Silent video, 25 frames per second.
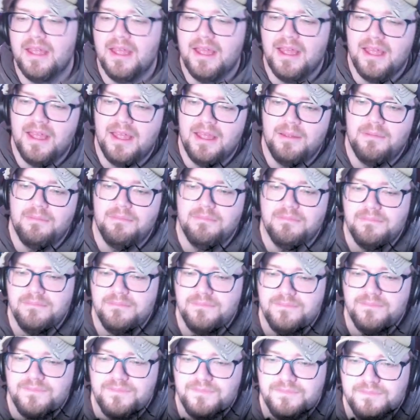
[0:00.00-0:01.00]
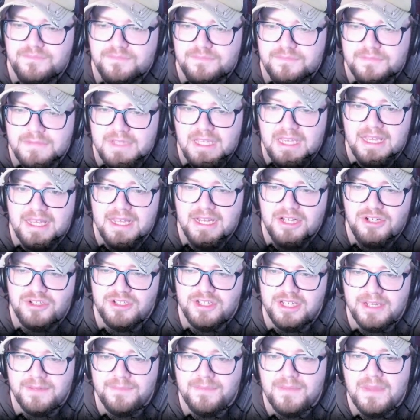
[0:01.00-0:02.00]
Yeah,
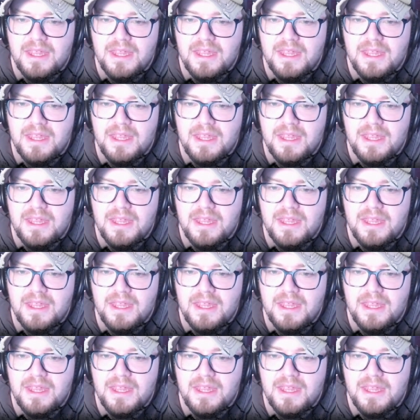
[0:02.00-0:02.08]
interesting.